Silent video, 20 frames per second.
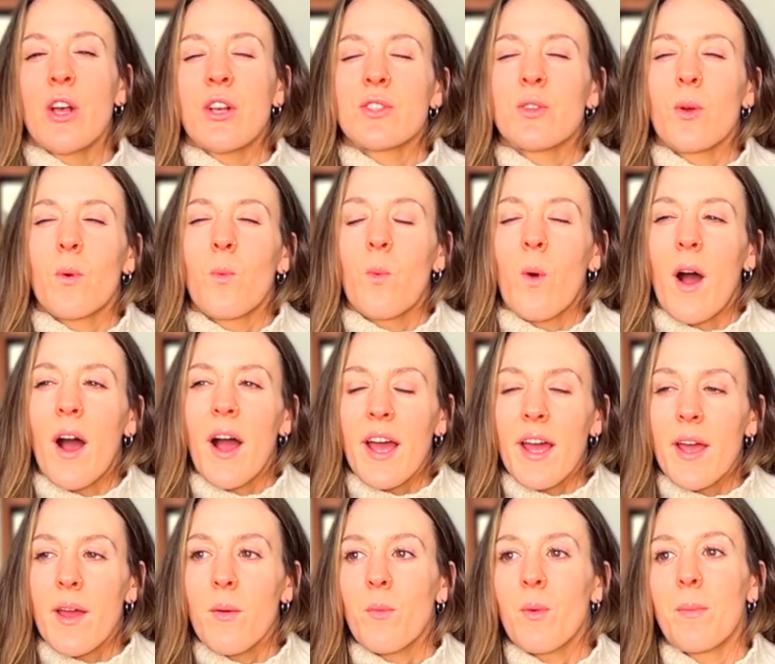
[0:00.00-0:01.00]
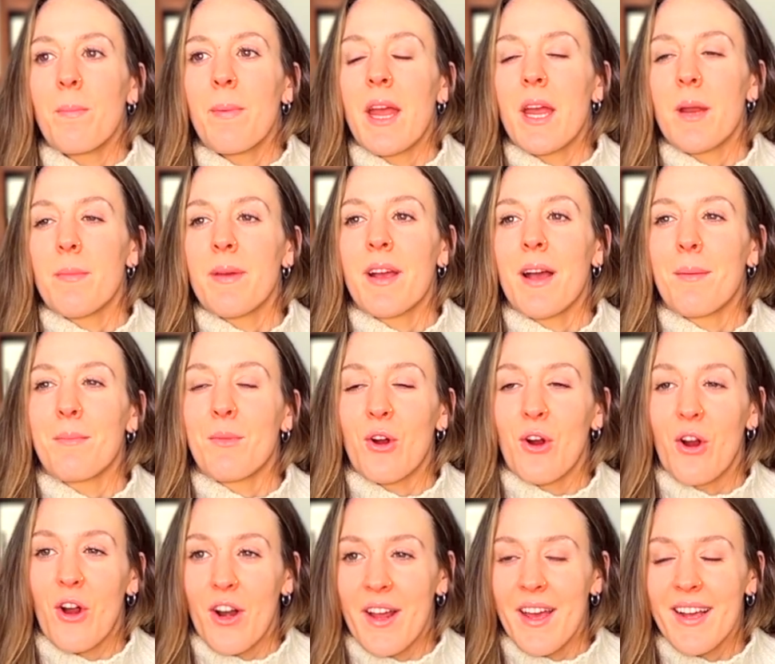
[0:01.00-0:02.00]
So why would pain become
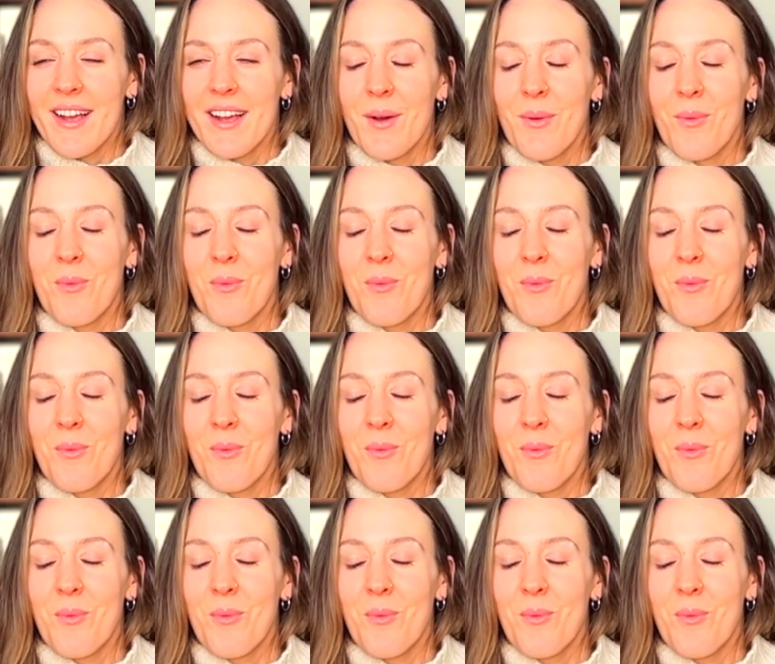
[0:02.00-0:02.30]
chronic?